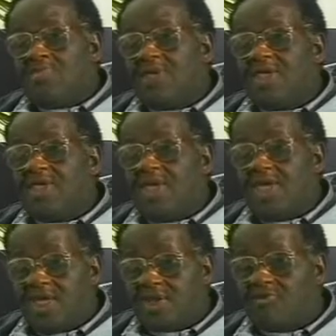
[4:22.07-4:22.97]
they
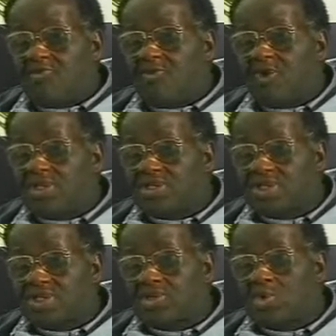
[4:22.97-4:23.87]
heard
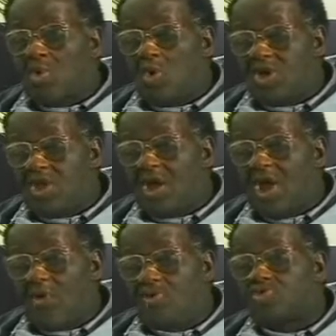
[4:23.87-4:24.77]
voices calling
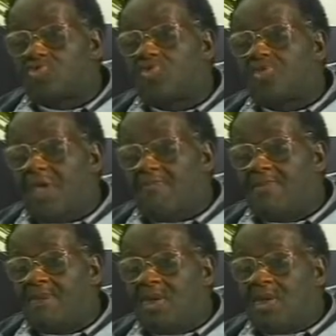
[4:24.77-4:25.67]
out to them
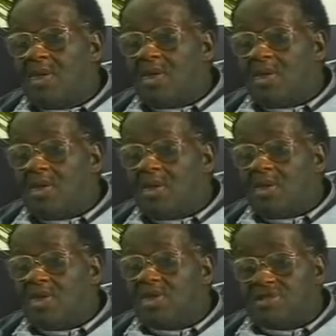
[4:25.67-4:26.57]

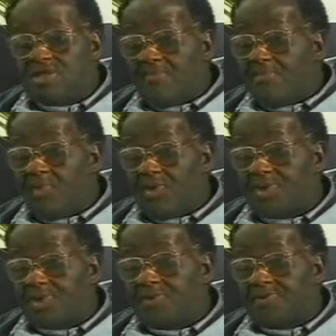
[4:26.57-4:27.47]
in the
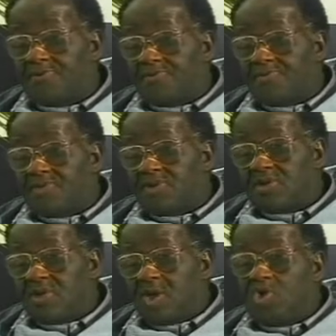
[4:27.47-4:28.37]
bush.
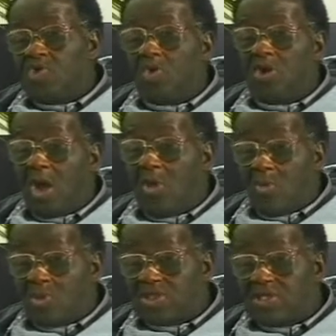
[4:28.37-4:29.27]

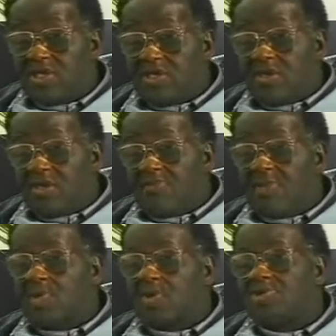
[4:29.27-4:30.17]
Nongawuse,
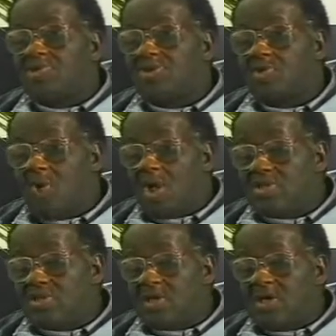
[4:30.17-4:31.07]
because she was
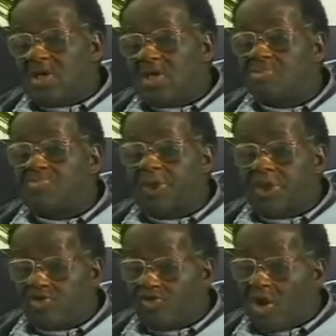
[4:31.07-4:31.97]
a
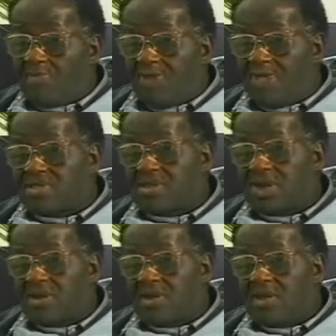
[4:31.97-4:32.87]
spiritual
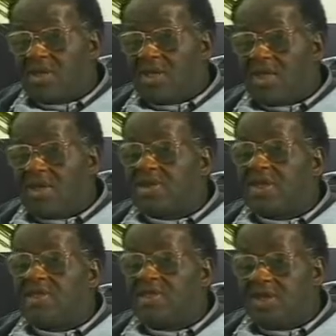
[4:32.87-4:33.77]
person and
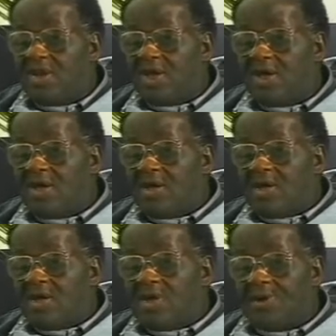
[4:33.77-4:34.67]
a healer,
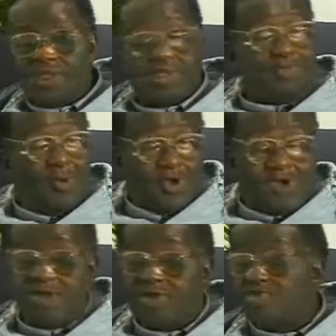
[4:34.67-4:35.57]

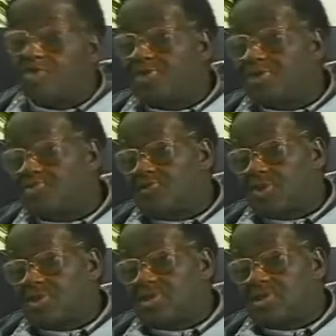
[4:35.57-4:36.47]
responded to these
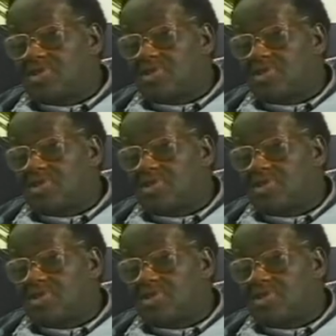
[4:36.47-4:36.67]
voices.